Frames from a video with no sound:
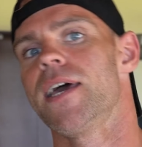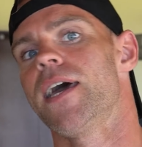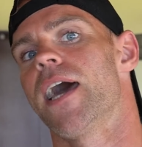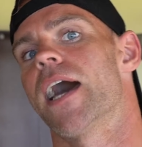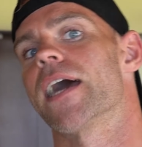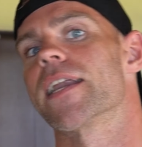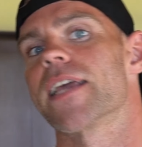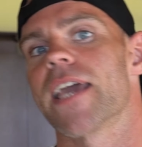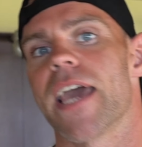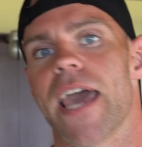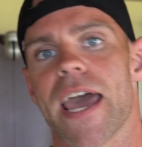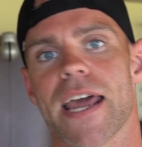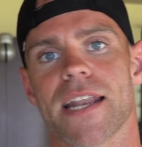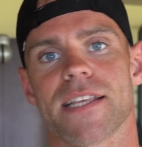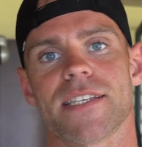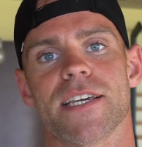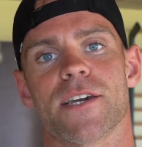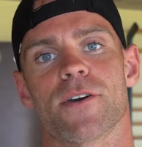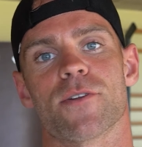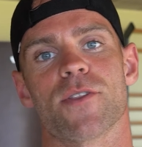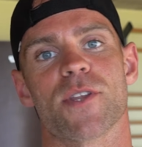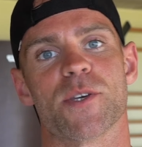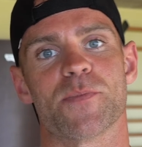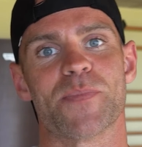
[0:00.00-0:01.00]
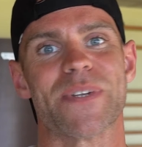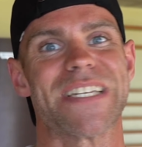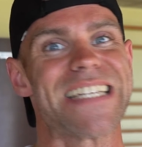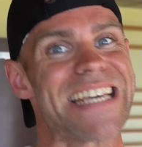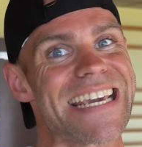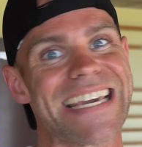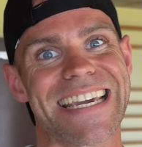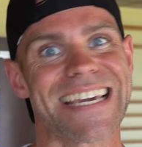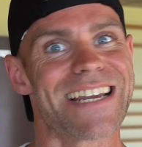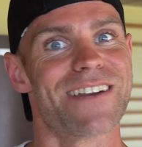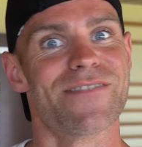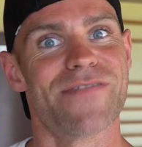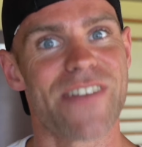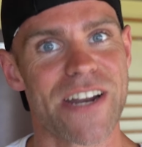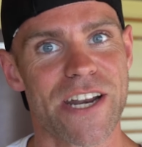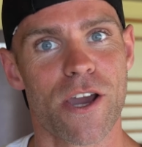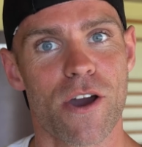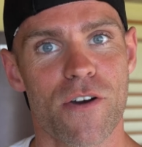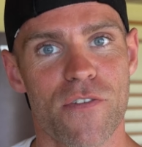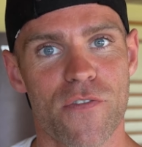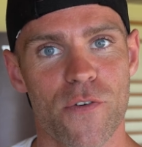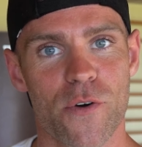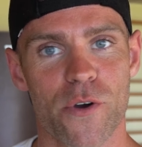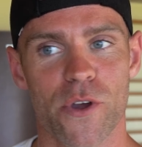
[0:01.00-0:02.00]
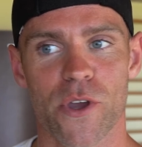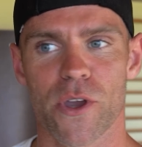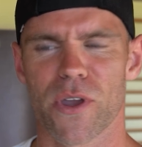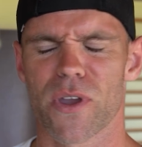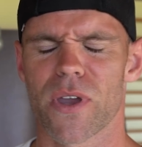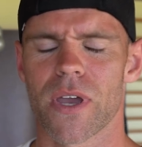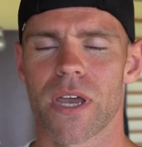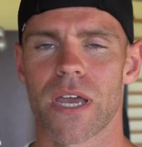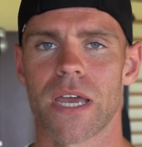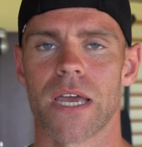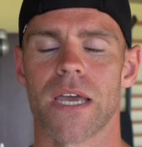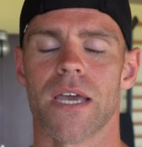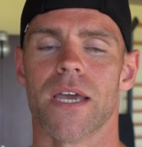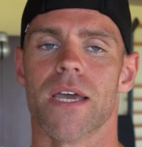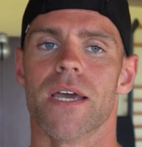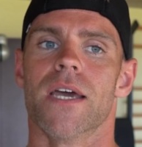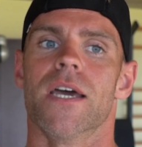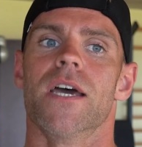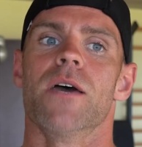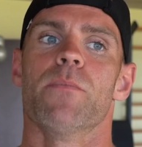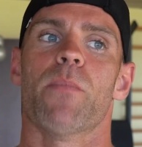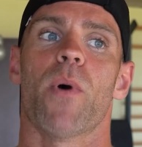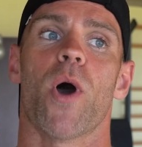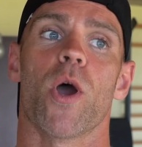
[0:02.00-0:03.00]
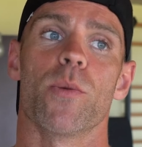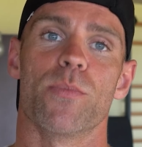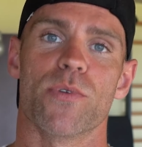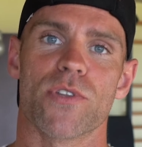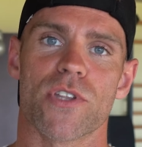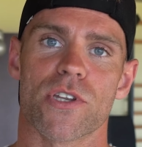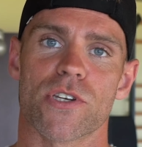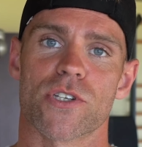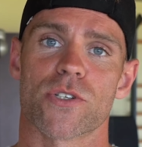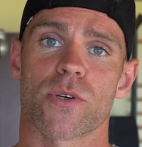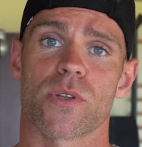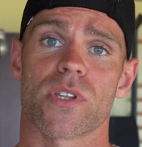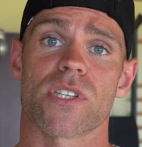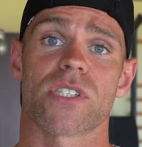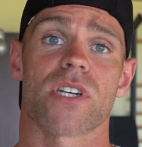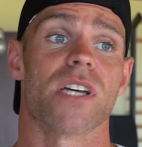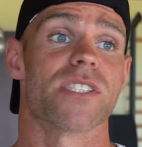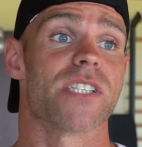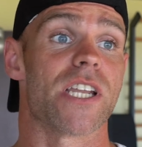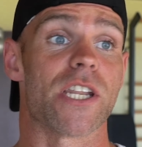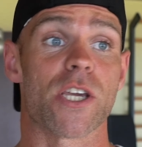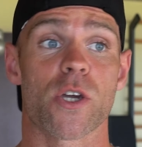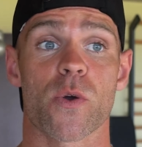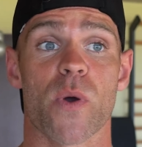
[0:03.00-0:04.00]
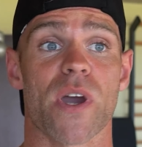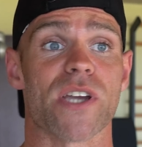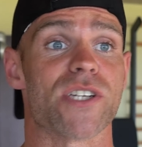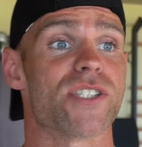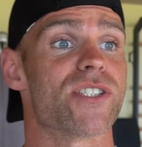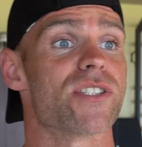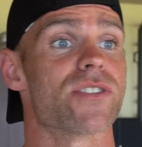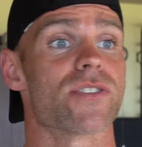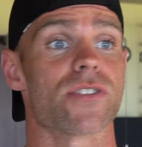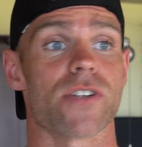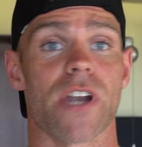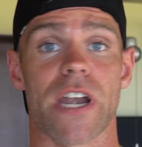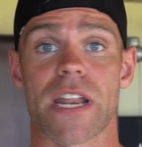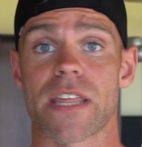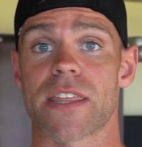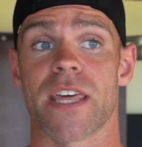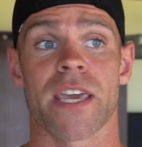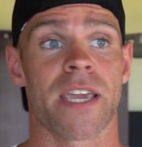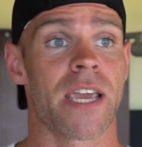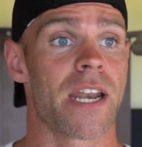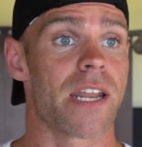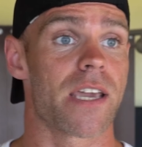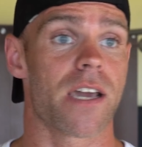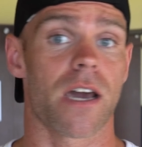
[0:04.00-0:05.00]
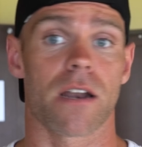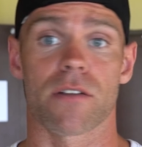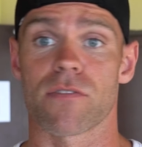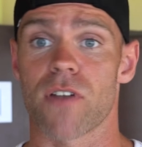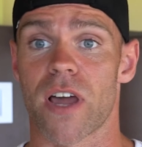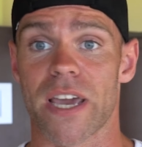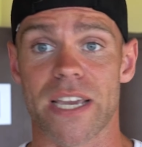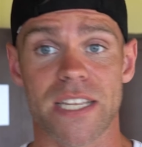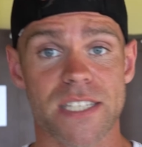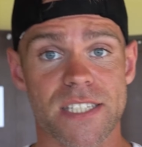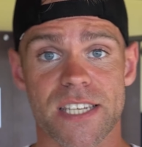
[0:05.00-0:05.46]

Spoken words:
and get editing on this particular video for you. But I hope you did enjoy this, guys. Any questions on anything, any kind of like